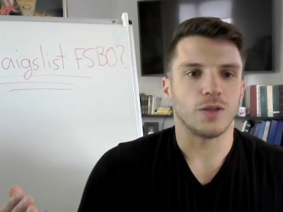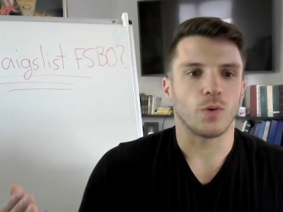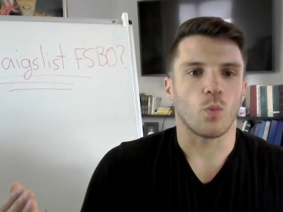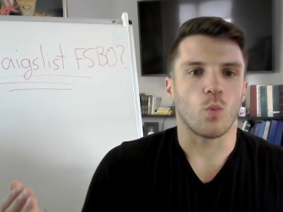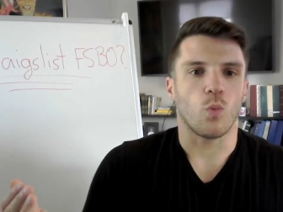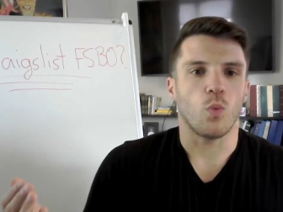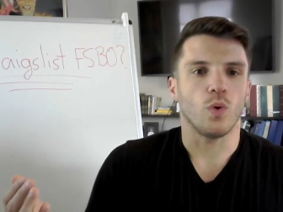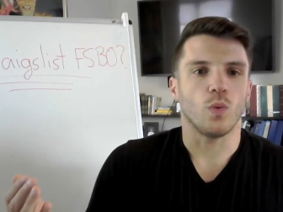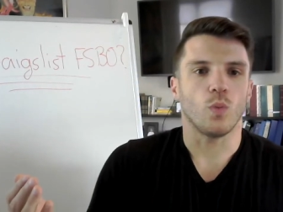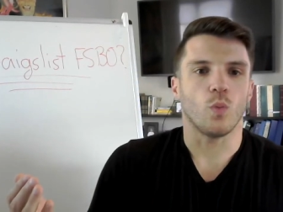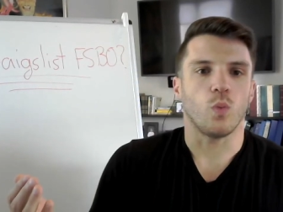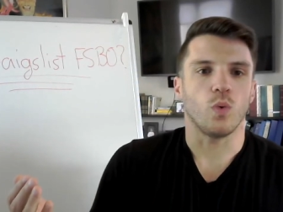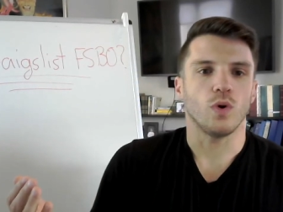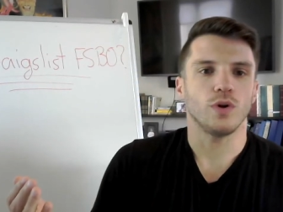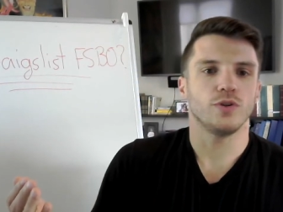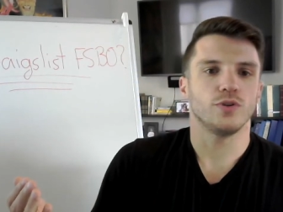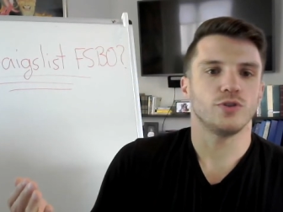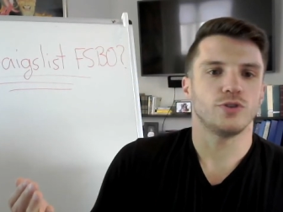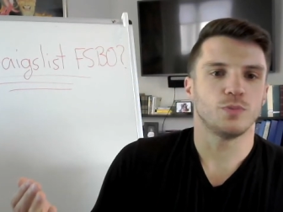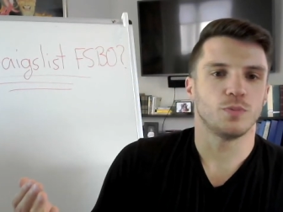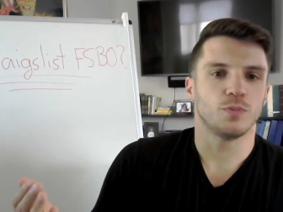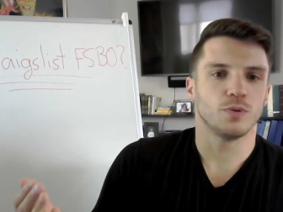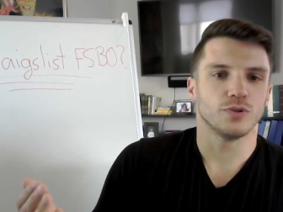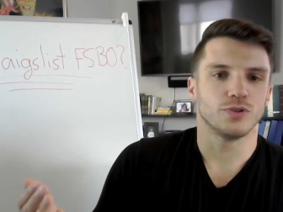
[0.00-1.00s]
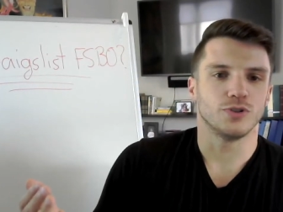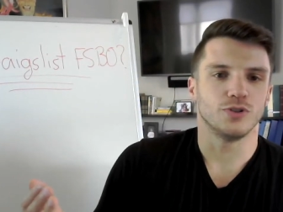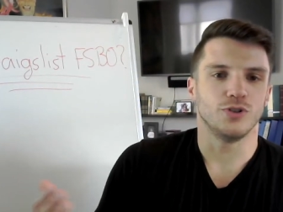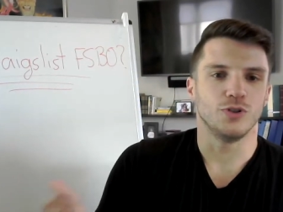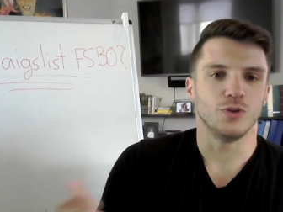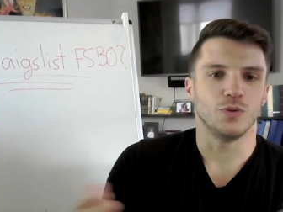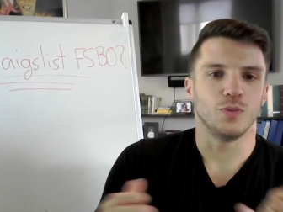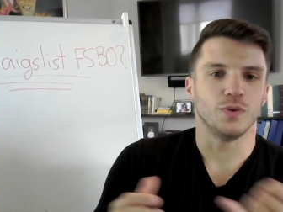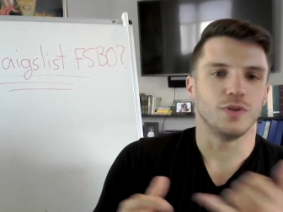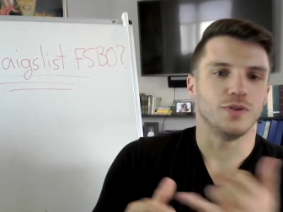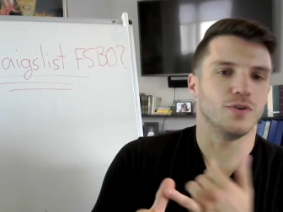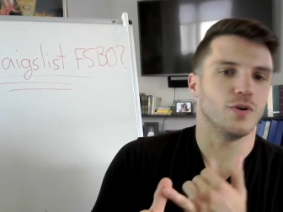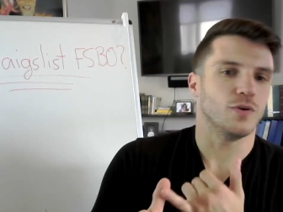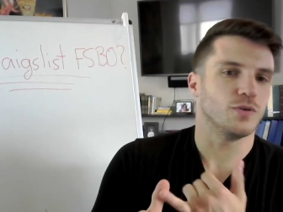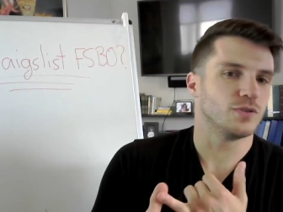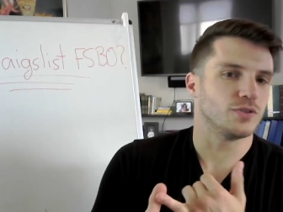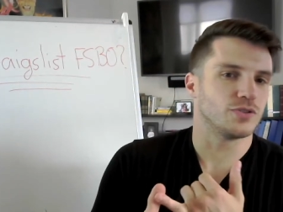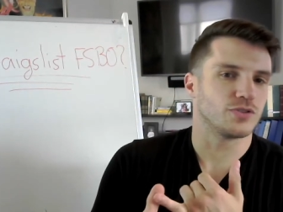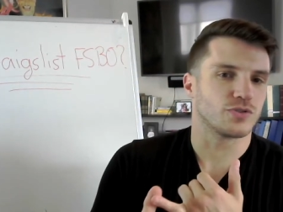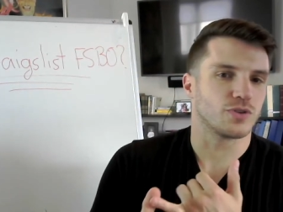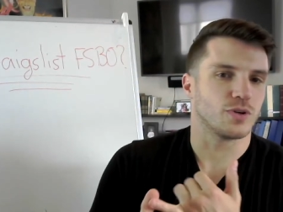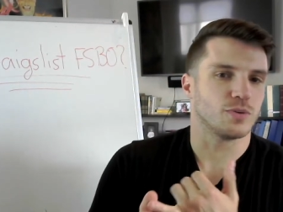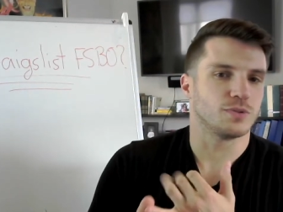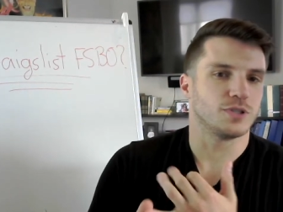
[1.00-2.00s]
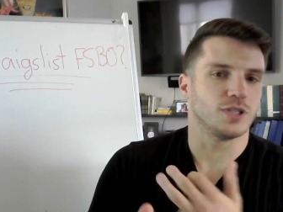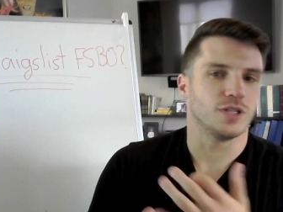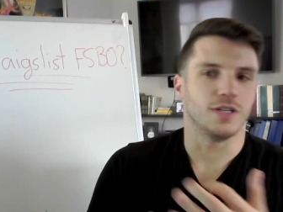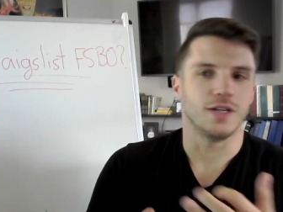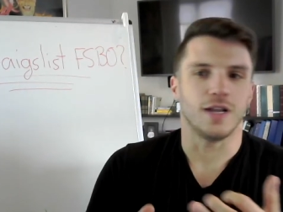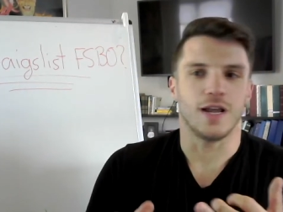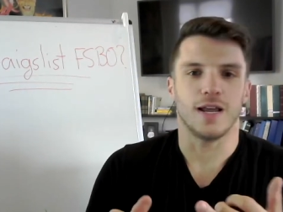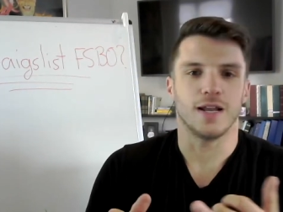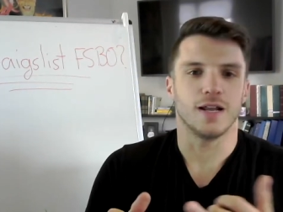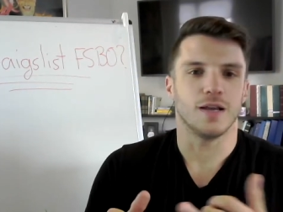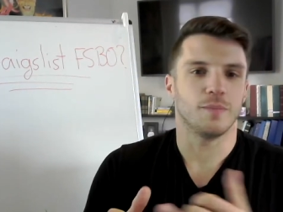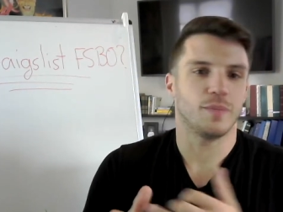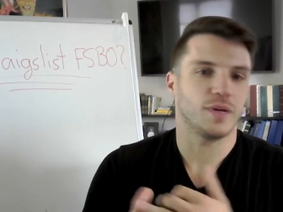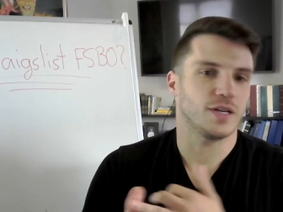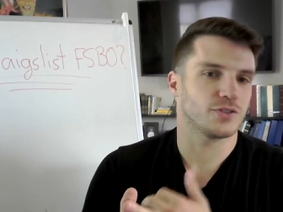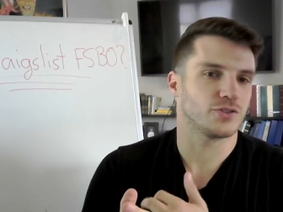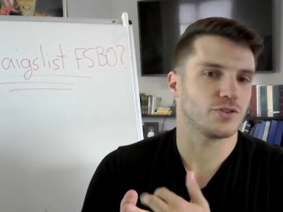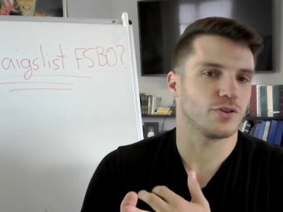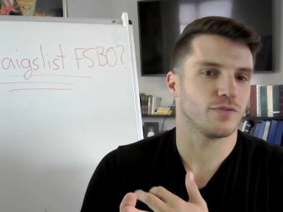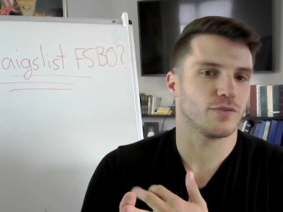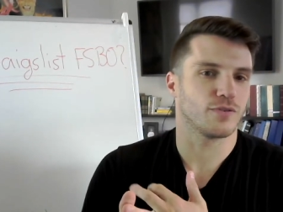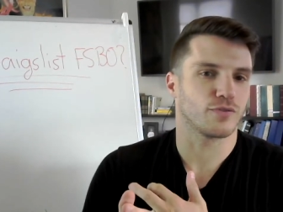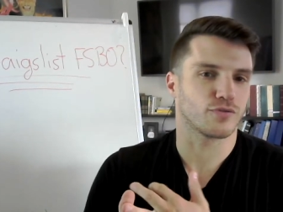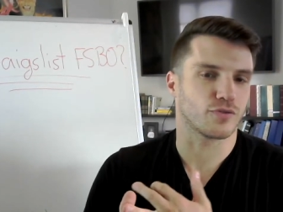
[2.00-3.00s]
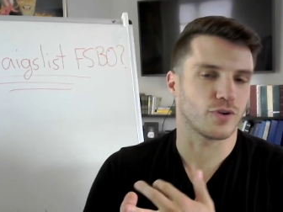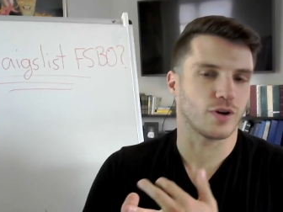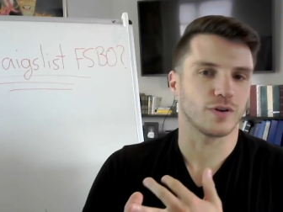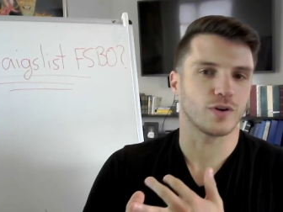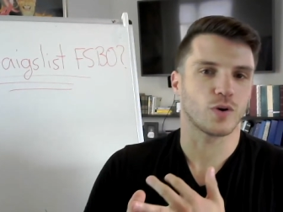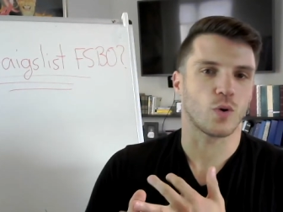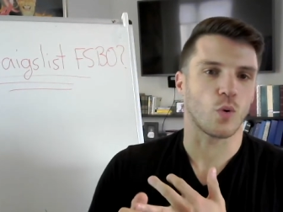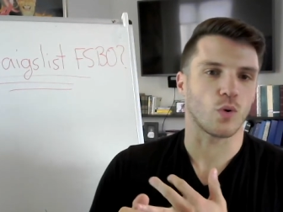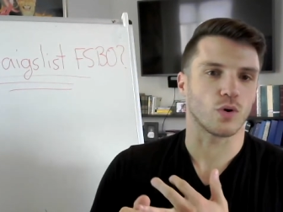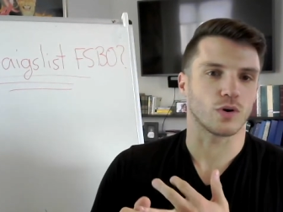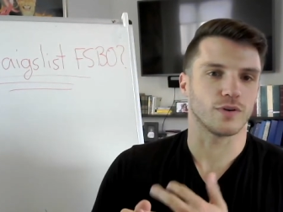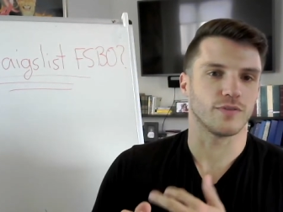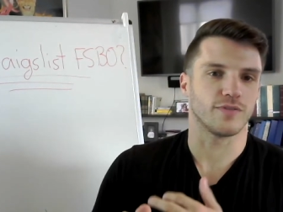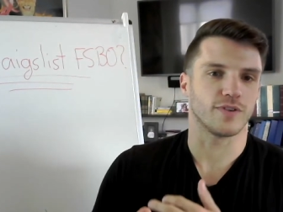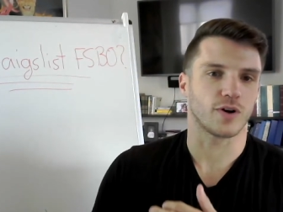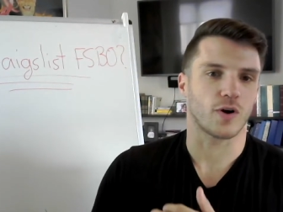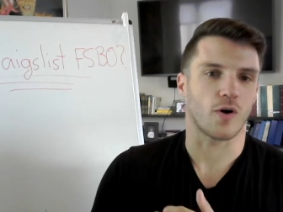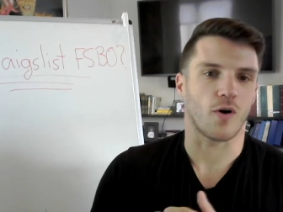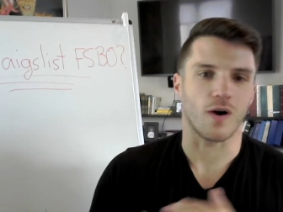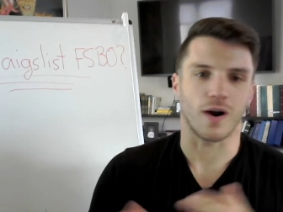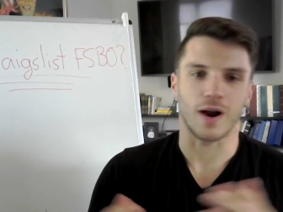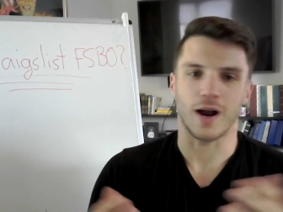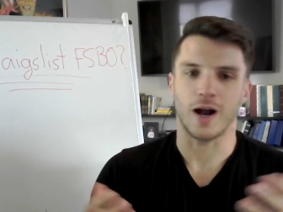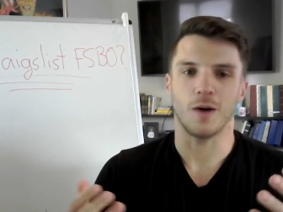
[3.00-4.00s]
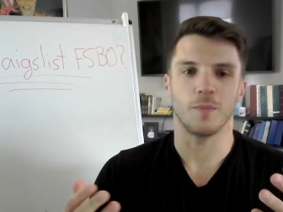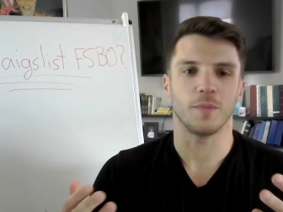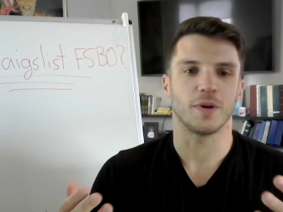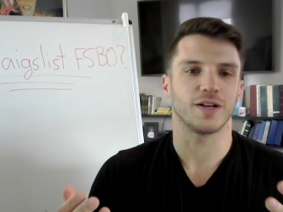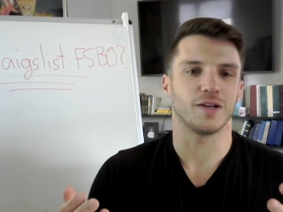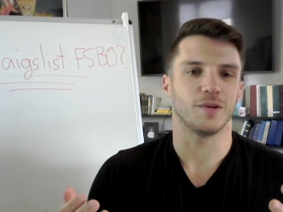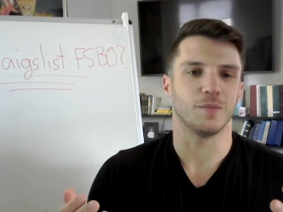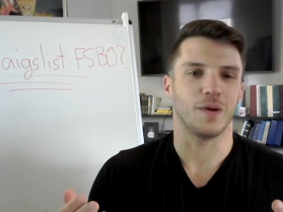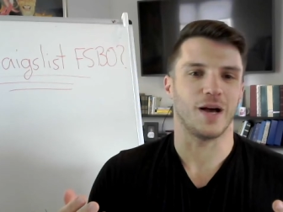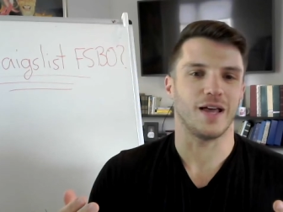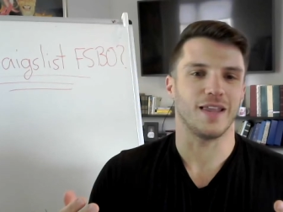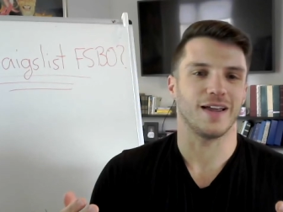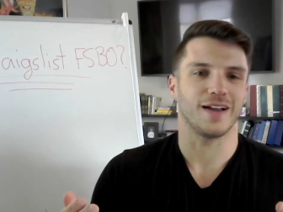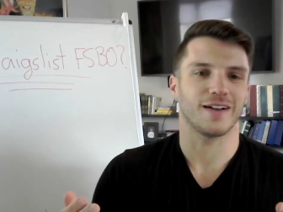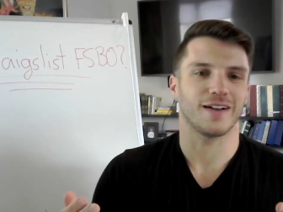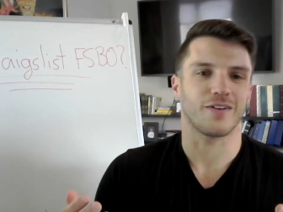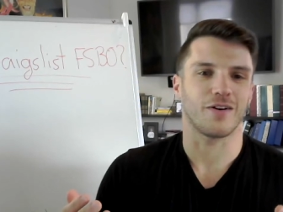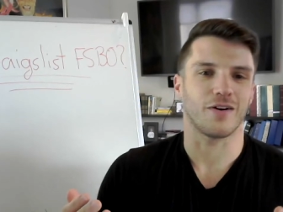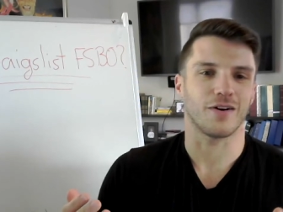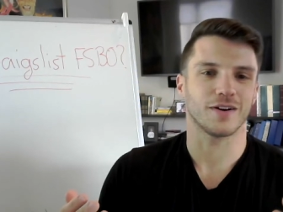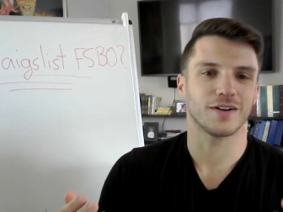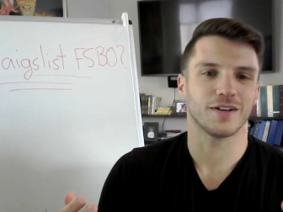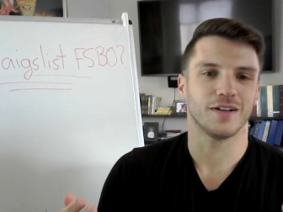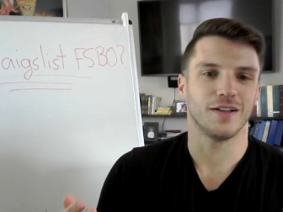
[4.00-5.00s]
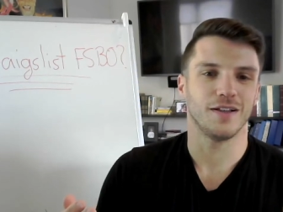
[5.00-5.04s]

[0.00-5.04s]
what, what are you supposed to do with no description and a picture of the front quarter of a car? How am I going to buy that car?